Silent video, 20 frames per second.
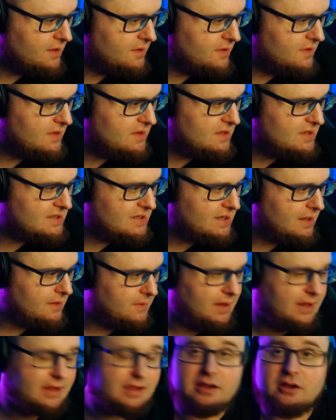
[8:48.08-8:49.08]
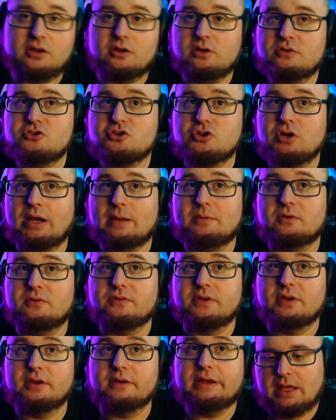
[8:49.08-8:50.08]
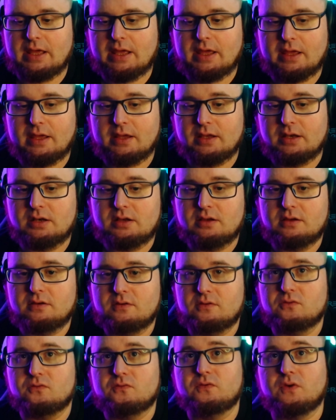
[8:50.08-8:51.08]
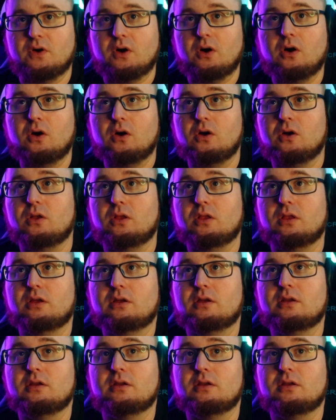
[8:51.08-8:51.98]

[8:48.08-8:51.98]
this guy right here, Tribal Fury, and Vol